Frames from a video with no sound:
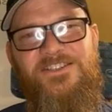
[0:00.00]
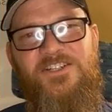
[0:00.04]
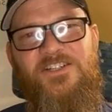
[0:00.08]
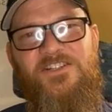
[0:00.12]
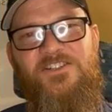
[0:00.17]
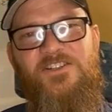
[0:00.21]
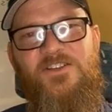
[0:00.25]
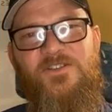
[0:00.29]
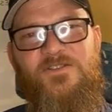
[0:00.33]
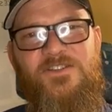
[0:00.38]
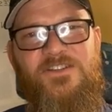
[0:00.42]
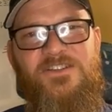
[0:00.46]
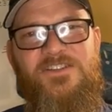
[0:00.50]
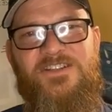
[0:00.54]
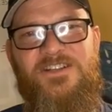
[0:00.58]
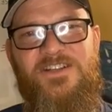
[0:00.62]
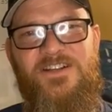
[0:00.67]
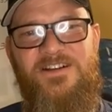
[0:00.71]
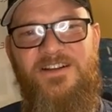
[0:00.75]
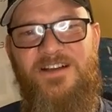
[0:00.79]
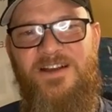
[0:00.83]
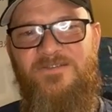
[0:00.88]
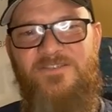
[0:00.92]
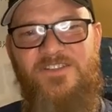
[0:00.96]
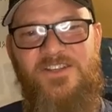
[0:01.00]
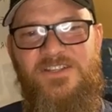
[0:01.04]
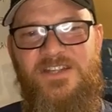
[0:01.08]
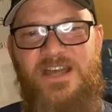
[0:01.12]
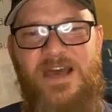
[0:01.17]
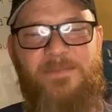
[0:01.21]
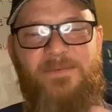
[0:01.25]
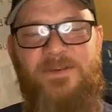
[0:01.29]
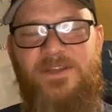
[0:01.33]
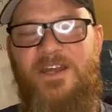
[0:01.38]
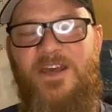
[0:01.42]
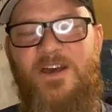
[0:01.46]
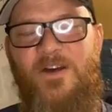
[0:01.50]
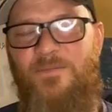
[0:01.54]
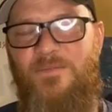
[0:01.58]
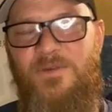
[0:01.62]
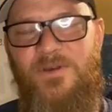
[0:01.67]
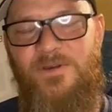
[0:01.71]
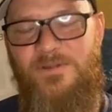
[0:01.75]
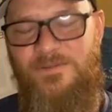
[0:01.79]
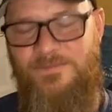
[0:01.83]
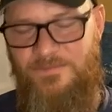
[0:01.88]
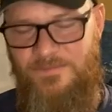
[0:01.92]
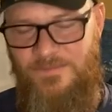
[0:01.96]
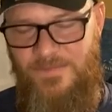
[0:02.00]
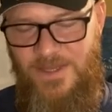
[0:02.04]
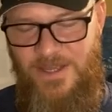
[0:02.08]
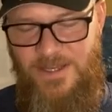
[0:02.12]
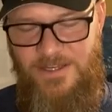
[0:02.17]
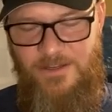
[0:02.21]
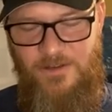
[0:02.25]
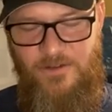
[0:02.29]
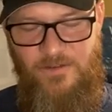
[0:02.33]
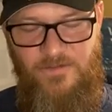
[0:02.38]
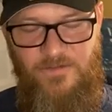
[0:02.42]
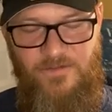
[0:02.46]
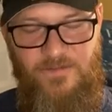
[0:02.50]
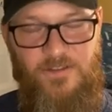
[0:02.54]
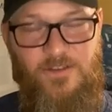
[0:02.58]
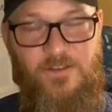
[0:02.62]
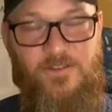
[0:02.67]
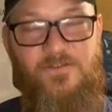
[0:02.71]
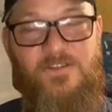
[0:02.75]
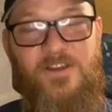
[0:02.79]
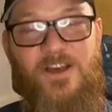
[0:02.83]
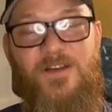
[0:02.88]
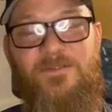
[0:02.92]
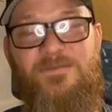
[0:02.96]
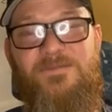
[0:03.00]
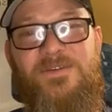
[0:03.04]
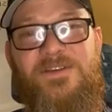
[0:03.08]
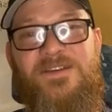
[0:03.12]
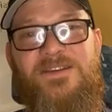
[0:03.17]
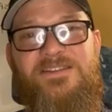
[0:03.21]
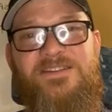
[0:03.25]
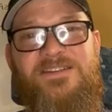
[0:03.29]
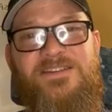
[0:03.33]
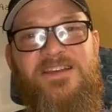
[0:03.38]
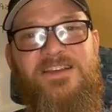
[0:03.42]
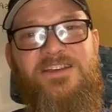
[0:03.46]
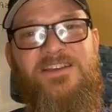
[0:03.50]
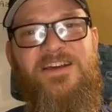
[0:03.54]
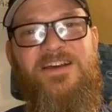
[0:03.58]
You're so sincere. I'm just happy to help you. And you've helped me.